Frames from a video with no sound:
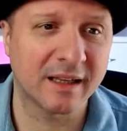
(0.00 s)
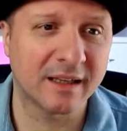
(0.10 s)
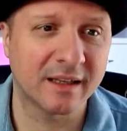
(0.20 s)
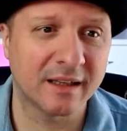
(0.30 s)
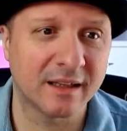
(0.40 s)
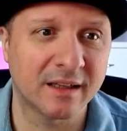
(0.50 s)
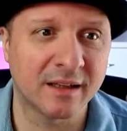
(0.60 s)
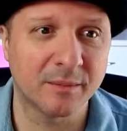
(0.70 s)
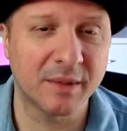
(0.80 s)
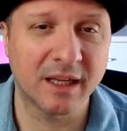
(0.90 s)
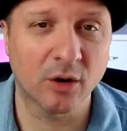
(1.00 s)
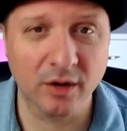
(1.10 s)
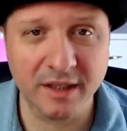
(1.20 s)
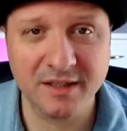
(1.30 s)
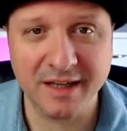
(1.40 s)
in the
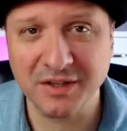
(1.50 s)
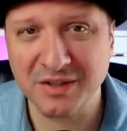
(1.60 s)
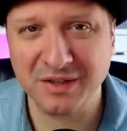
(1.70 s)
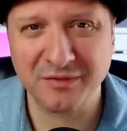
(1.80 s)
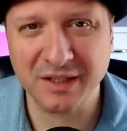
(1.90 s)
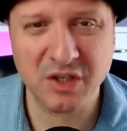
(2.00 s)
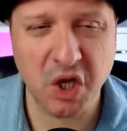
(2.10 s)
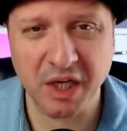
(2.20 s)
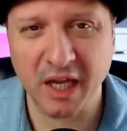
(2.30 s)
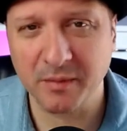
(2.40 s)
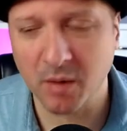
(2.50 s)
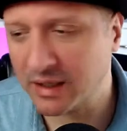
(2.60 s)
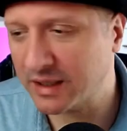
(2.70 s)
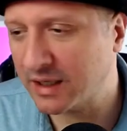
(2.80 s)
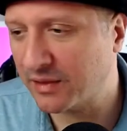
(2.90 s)
early stages of this online
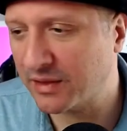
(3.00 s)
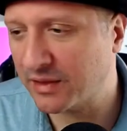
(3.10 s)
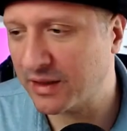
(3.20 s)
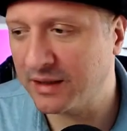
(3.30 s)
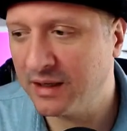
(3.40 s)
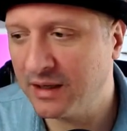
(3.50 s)
marketing thing,